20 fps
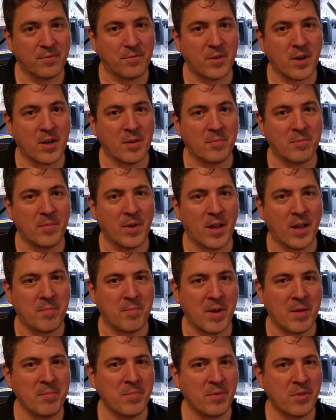from
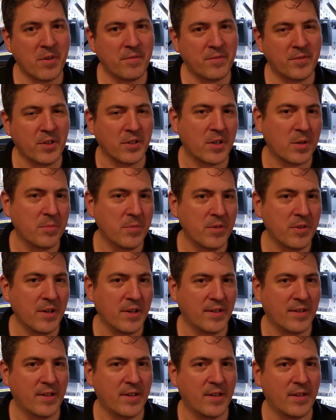a member of the
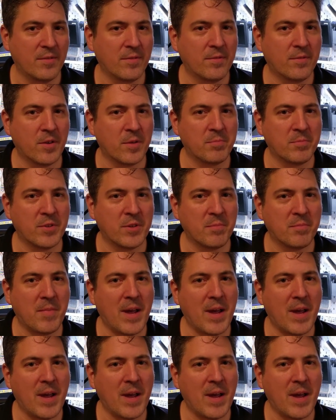community from the